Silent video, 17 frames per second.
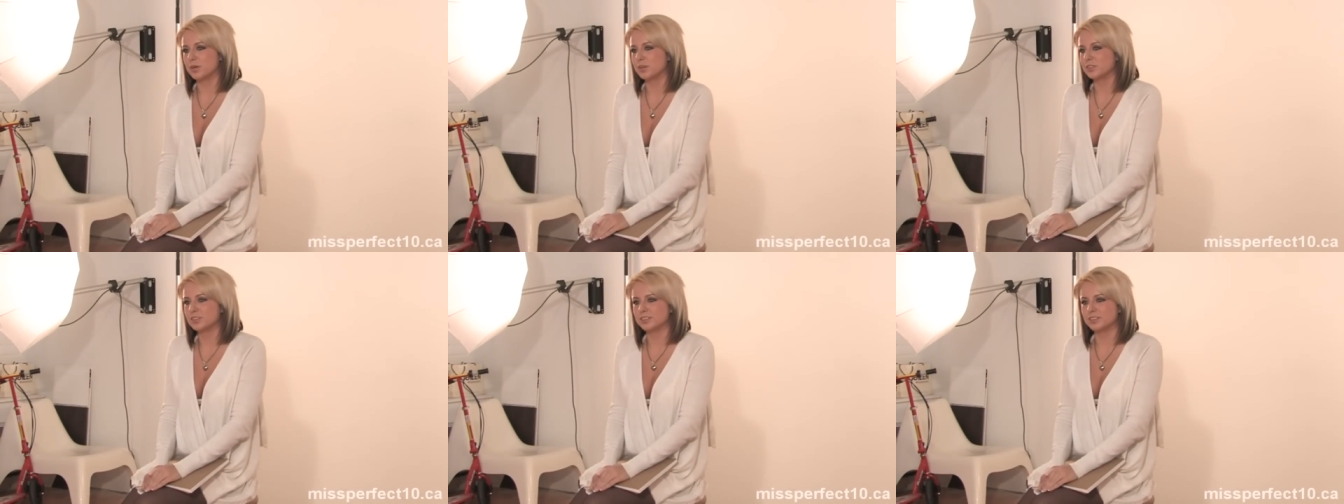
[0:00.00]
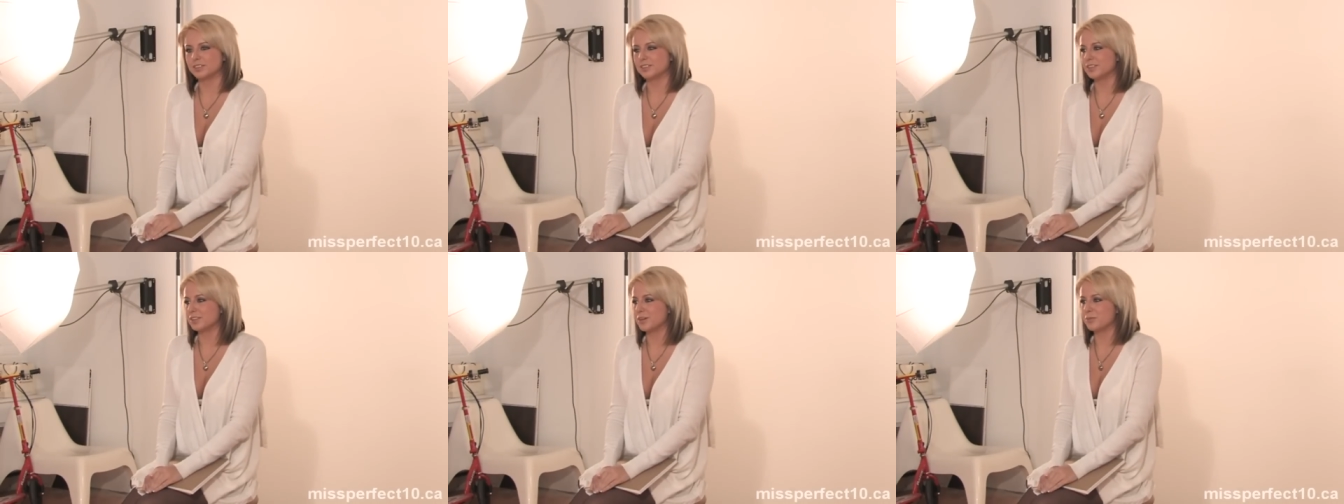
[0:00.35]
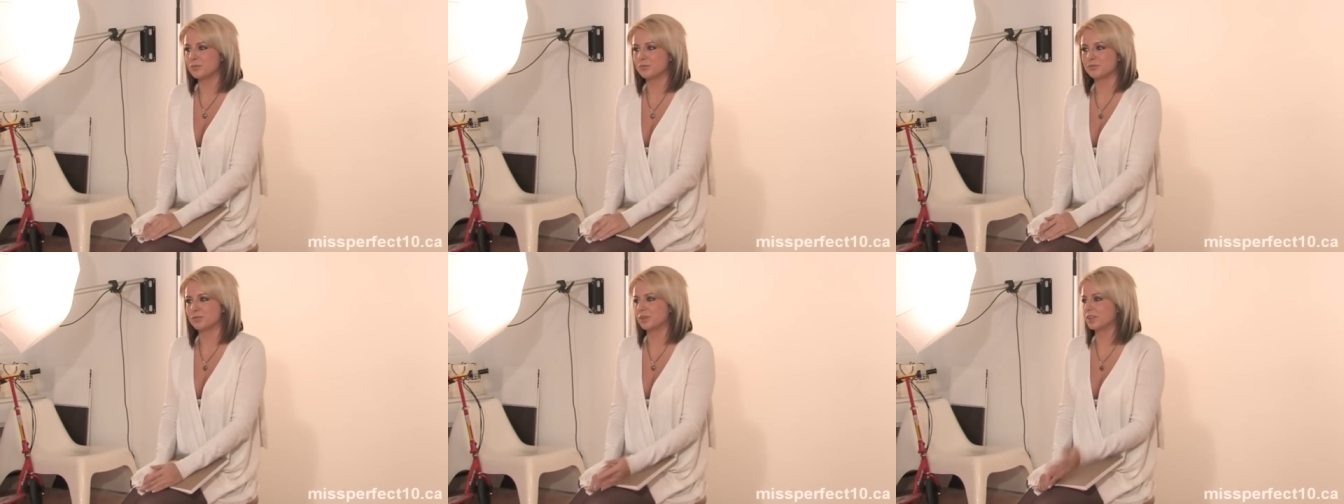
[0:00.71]
person.
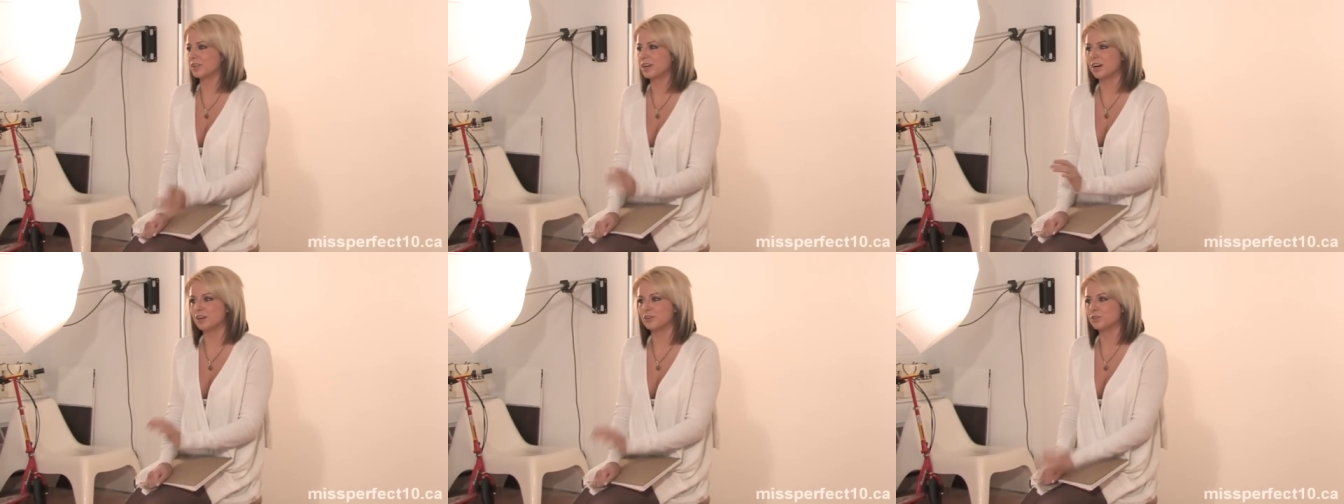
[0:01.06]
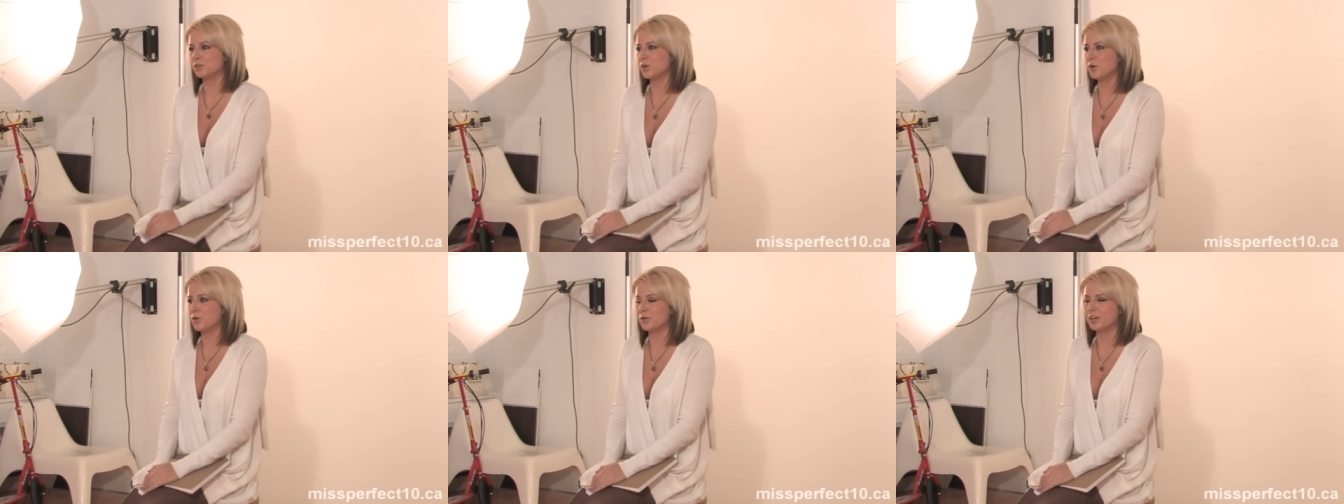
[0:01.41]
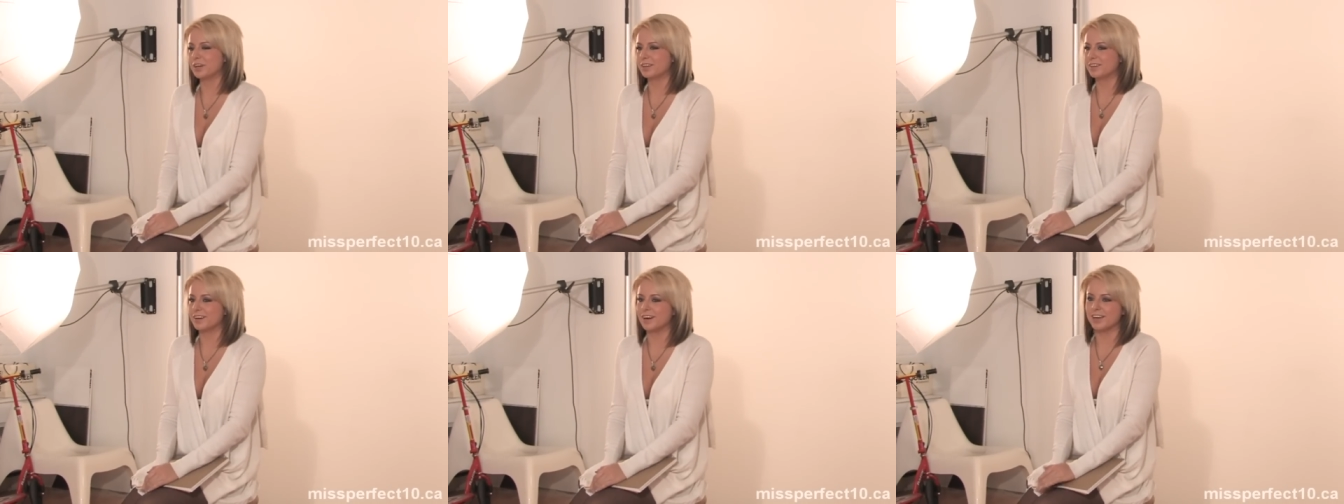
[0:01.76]
I'm really outgoing.